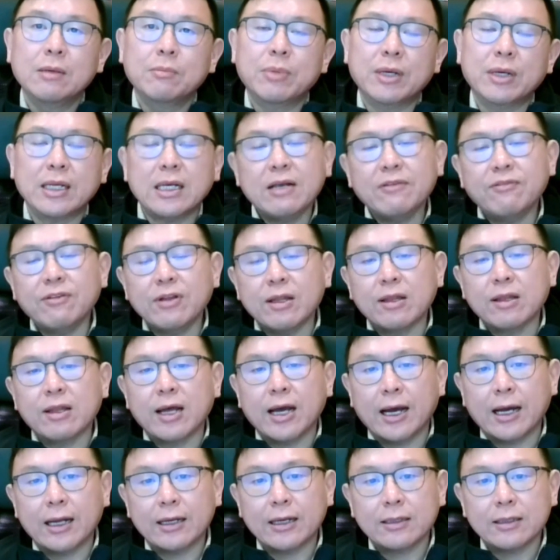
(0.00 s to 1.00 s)
But even
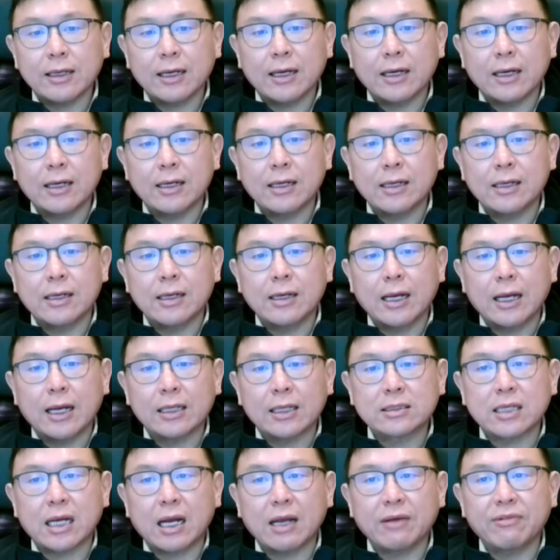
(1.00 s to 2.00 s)
that,
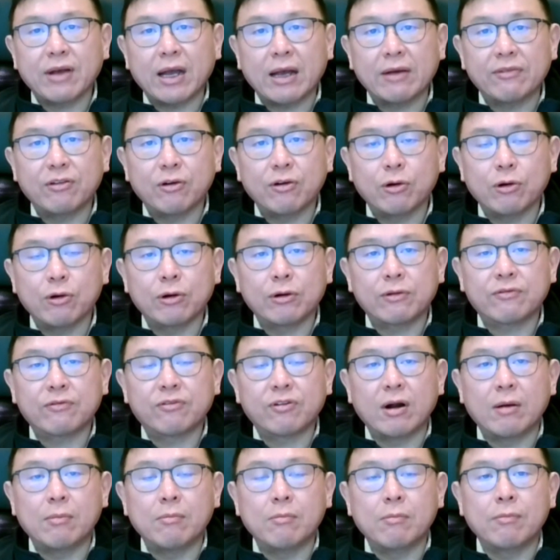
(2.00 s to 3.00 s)
as I have heard
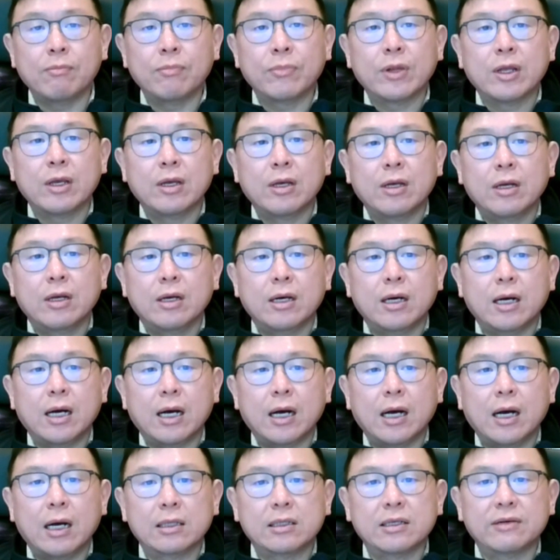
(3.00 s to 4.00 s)
from
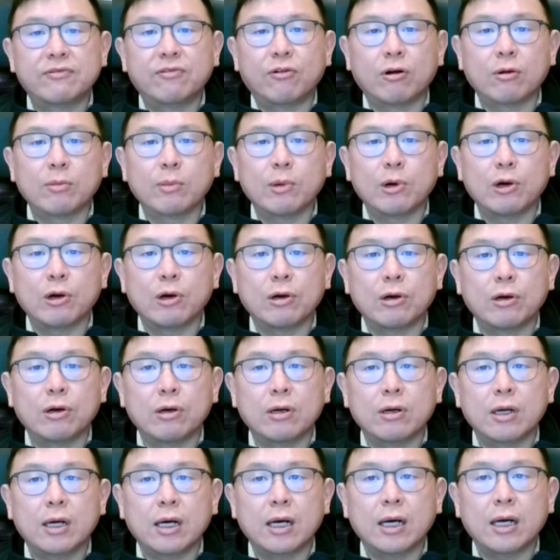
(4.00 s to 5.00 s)
the former
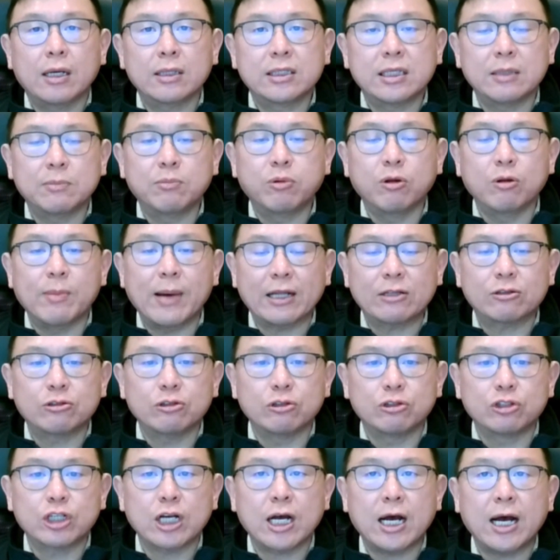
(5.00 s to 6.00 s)
diplomat
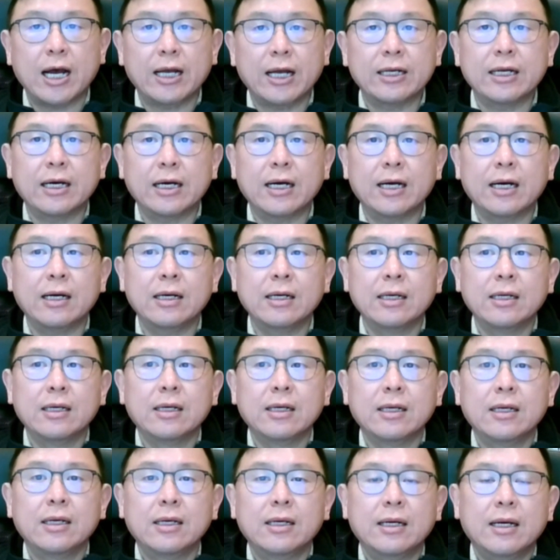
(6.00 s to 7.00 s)
to China,
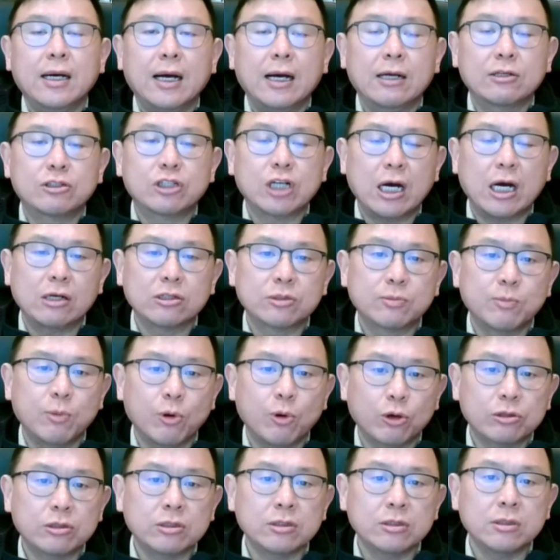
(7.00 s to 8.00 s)
Charles
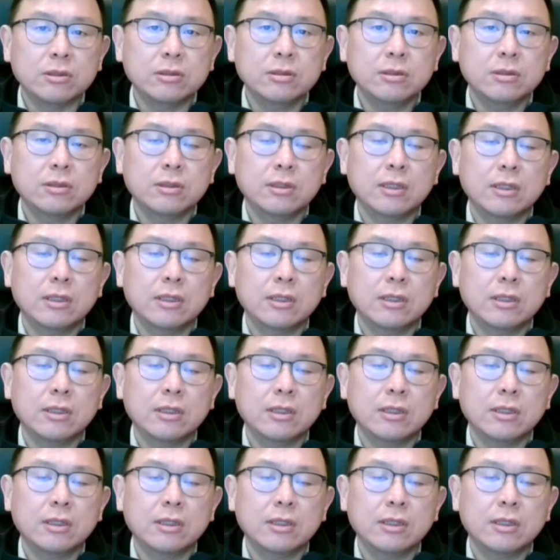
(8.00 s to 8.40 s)
Burton,